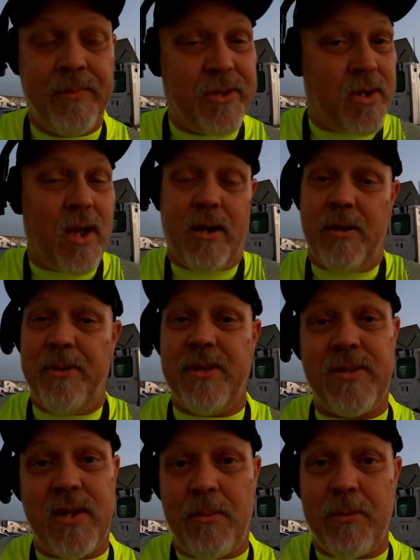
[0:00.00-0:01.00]
It's not going to be
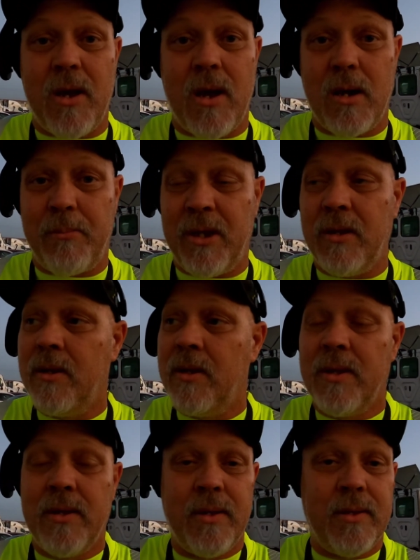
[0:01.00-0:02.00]
the same economy.
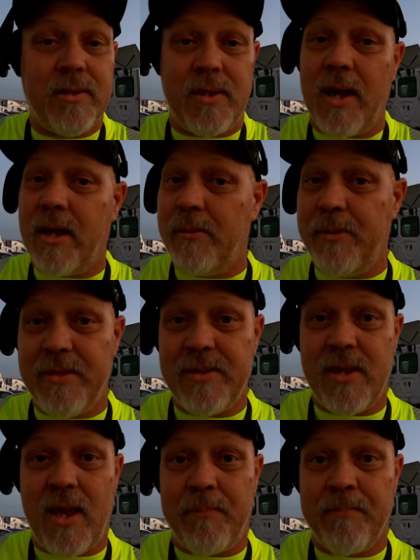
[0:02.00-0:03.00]
It's not going to be the
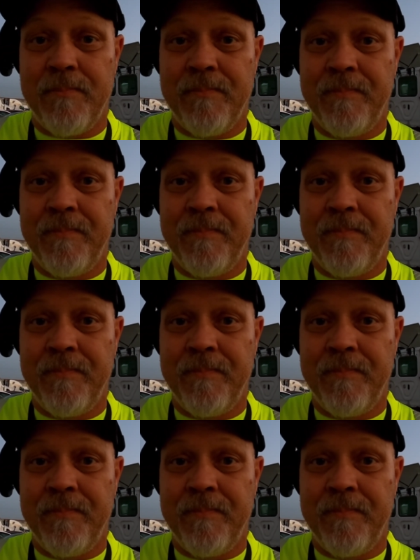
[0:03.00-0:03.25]
same.